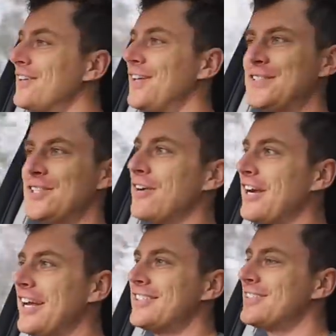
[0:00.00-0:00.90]
they're
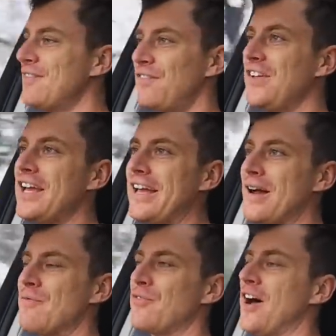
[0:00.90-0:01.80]
luxurious,
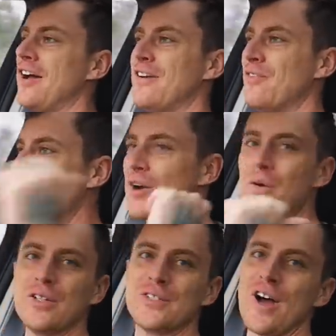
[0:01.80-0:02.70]
V8 up front, rear
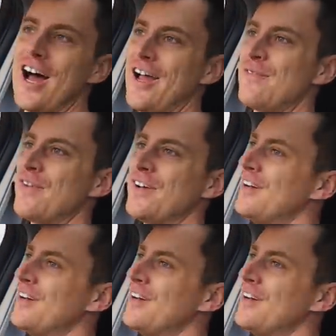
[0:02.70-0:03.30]
wheel drive.